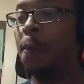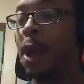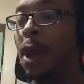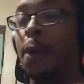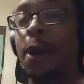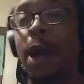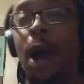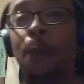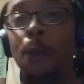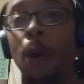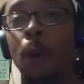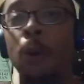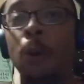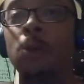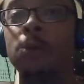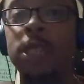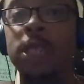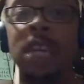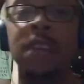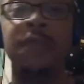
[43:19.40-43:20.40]
man. We got Roku
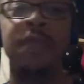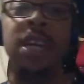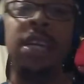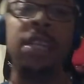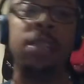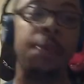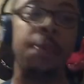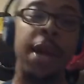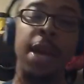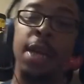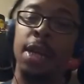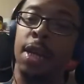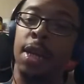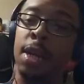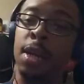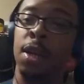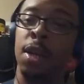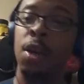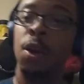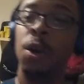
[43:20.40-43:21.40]
TVs, man. Look,
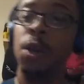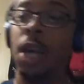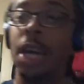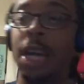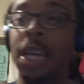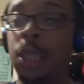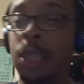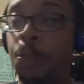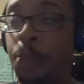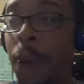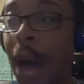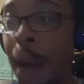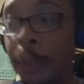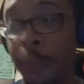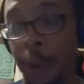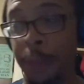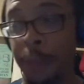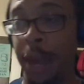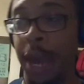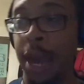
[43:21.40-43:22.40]
look, it's
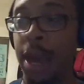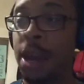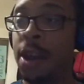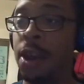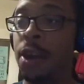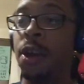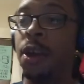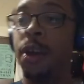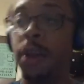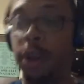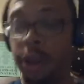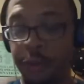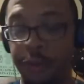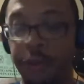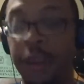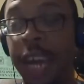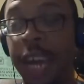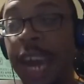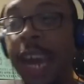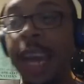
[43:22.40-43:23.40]
popping, man.
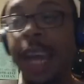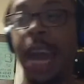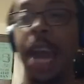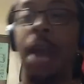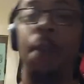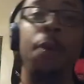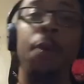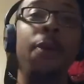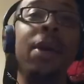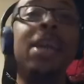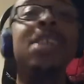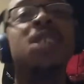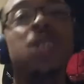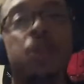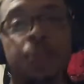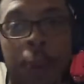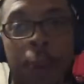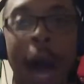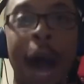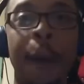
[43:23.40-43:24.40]
Forget cable, it's
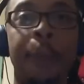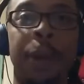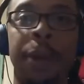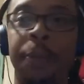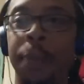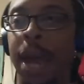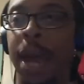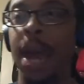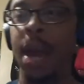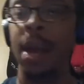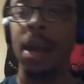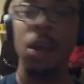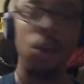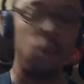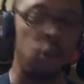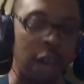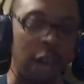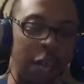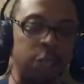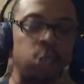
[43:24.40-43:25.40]
popping, man.
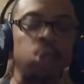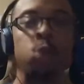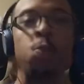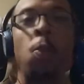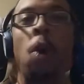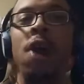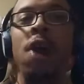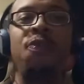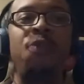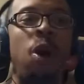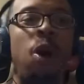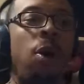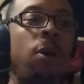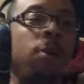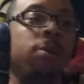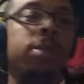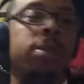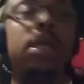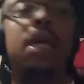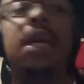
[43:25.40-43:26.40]
You got your smartphones,